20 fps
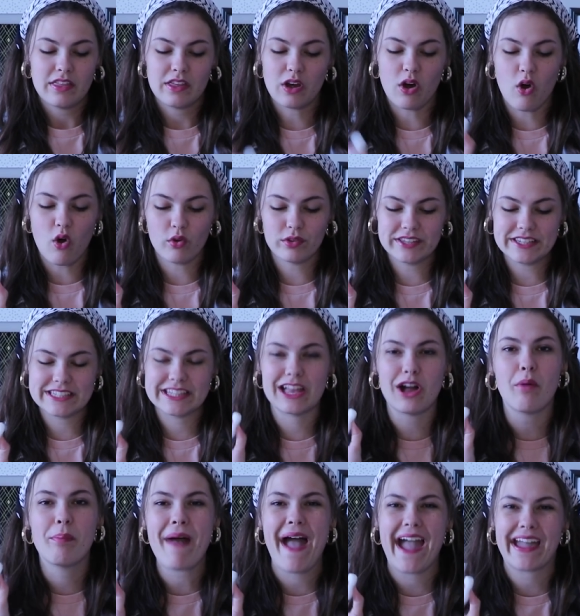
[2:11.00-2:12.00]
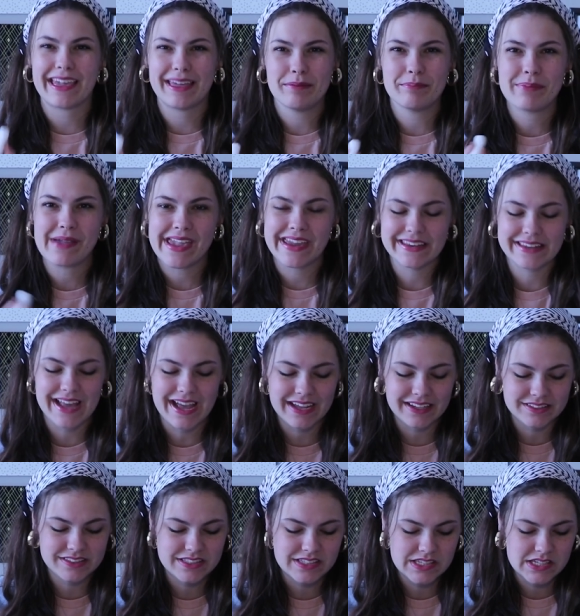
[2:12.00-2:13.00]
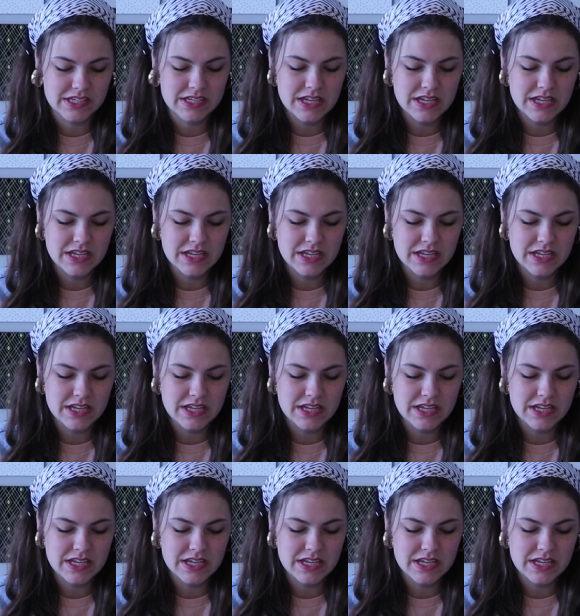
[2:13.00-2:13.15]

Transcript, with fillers: They got all these little packing peanuts.